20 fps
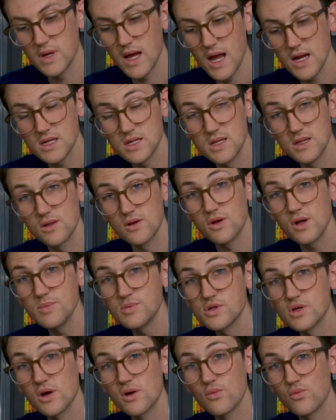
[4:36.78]
actually the
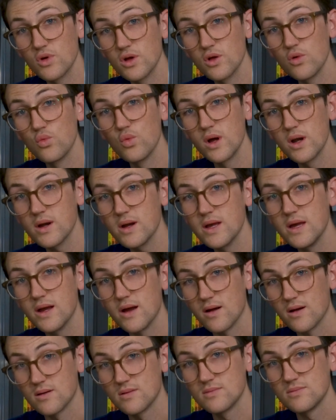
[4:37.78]
grips are a real winner
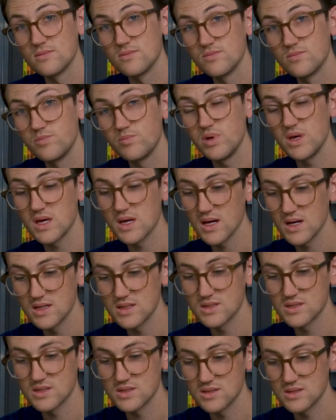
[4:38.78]
here
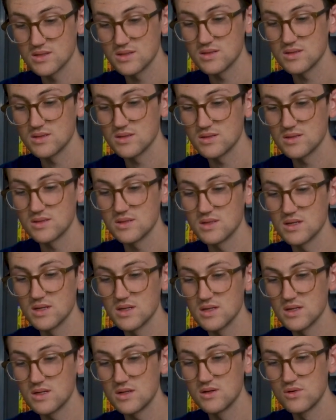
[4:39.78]
because
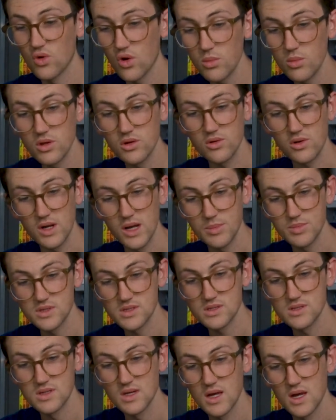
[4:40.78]
the normal
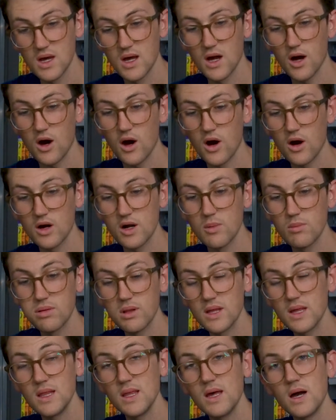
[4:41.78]
grips are
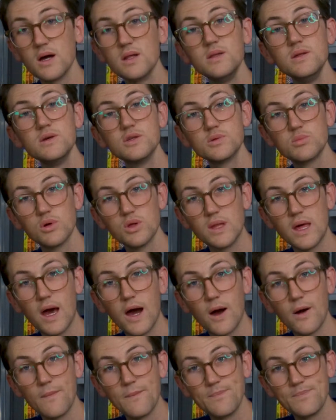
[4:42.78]
completely unusable
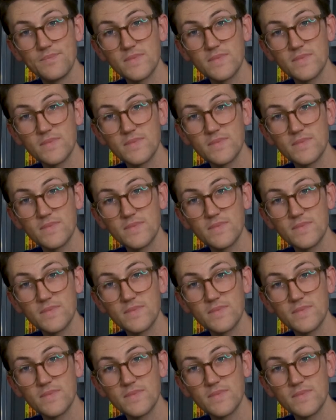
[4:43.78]
now,